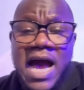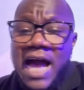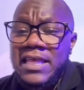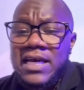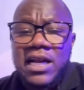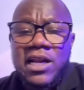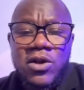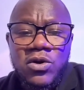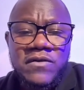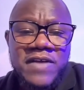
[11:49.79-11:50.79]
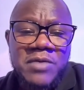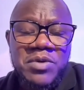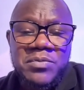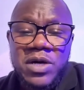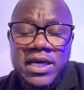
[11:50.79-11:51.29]
I think a lot of young
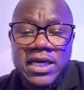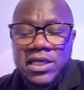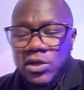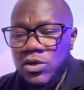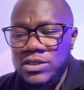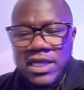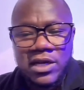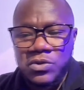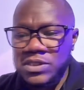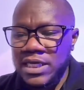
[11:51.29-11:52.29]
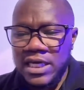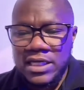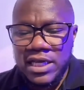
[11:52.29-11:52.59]
people are getting lost. They're losing it.